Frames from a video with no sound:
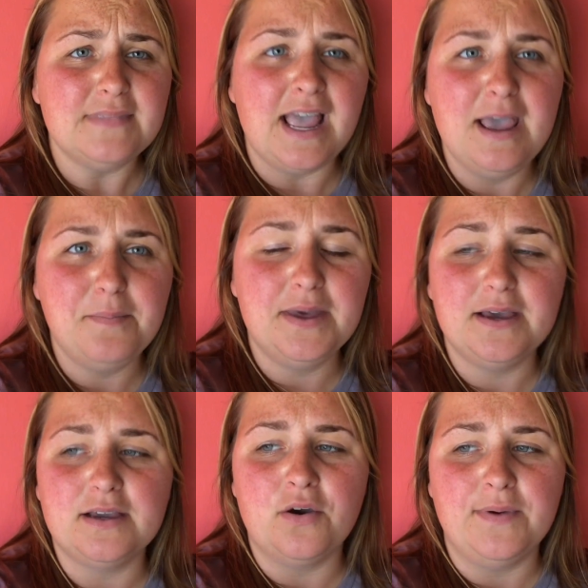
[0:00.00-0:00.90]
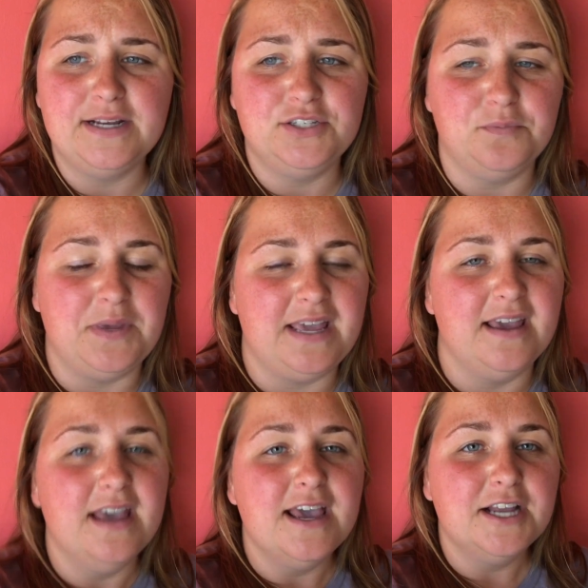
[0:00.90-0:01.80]
I'm going to be
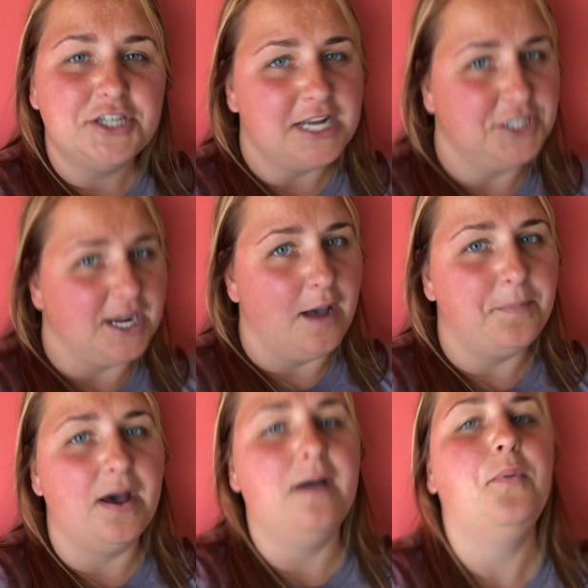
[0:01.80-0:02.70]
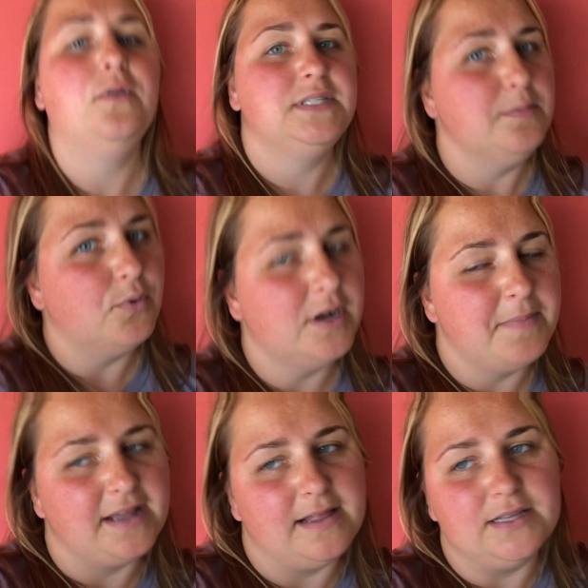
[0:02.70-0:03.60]
changing up a bulletin board in
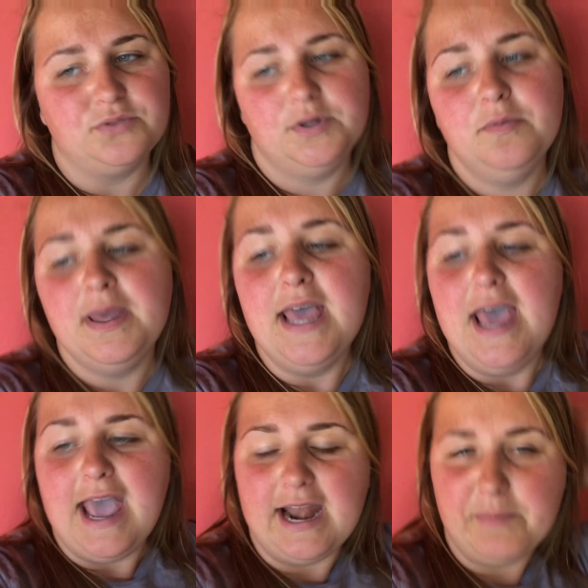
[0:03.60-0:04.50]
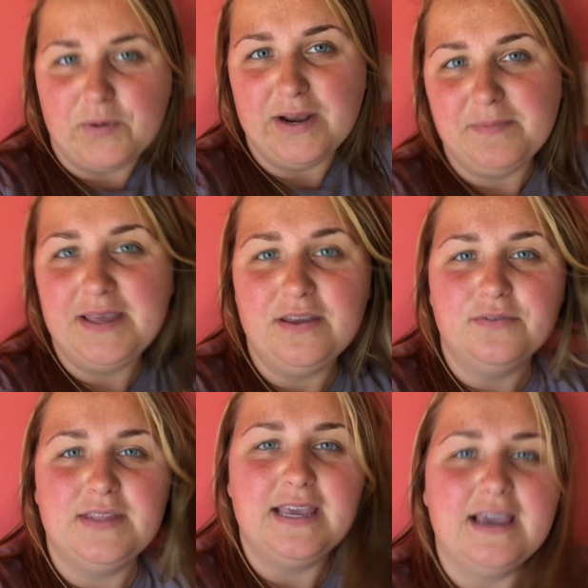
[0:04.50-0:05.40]
my classroom, and I'm going to be
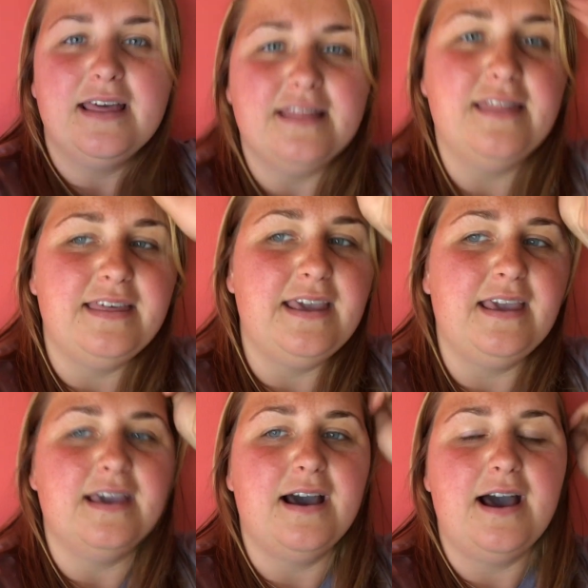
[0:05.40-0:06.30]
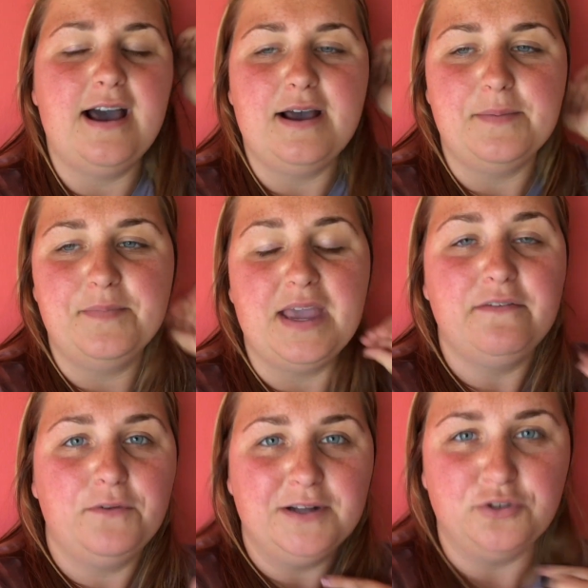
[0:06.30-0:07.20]
using the
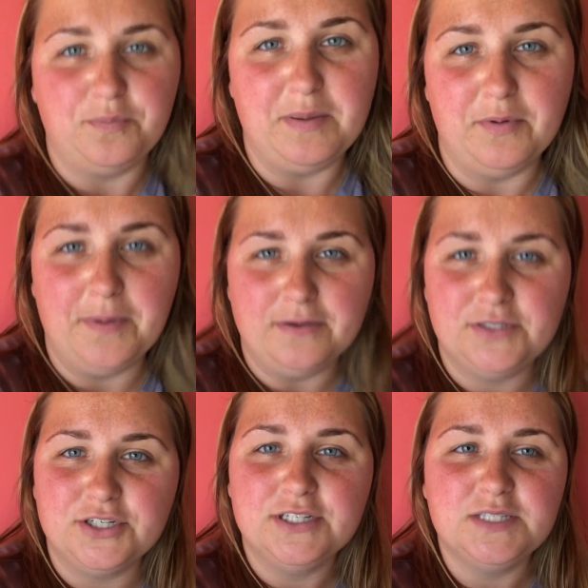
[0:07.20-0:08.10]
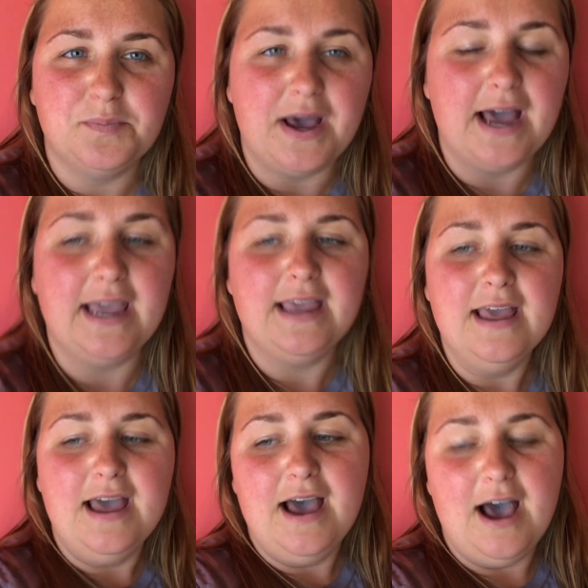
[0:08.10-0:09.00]
Influential People posters by
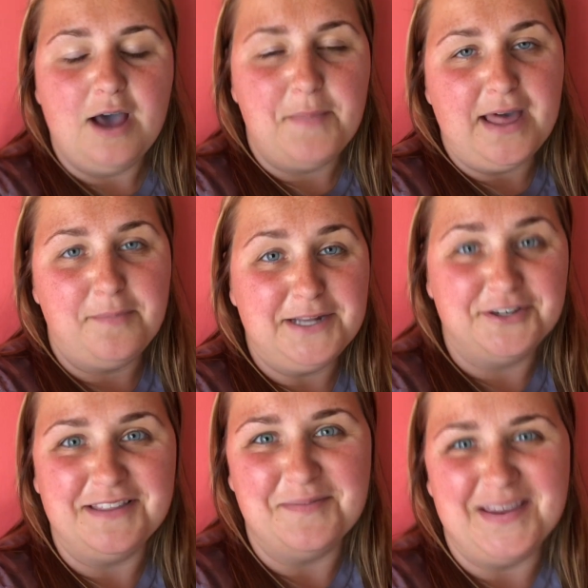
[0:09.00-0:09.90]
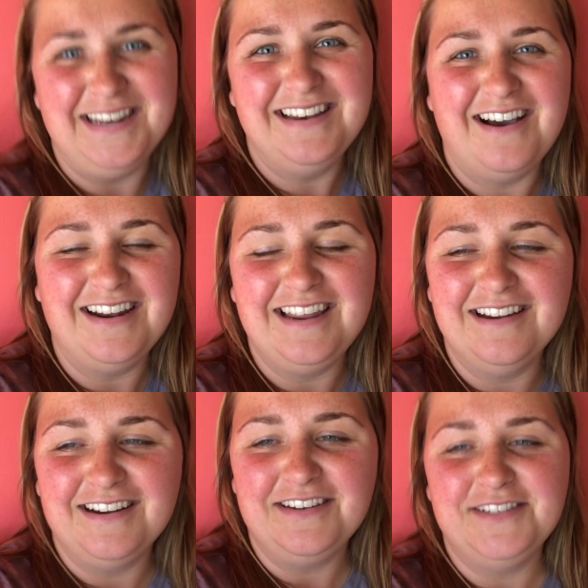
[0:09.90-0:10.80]
Elementary in the Mitten on
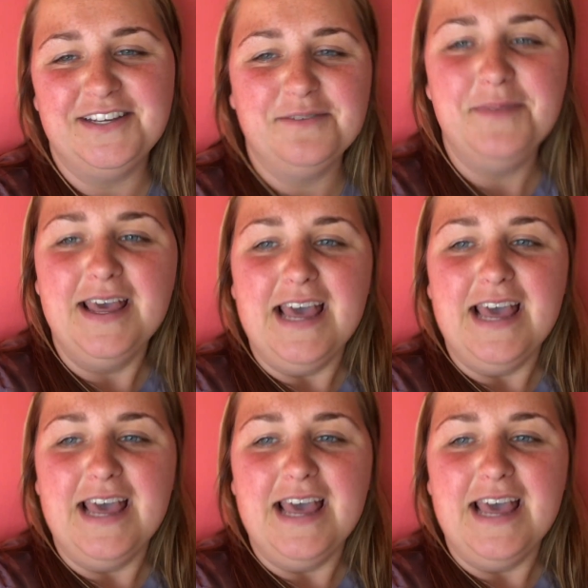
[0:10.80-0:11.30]
here on YouTube.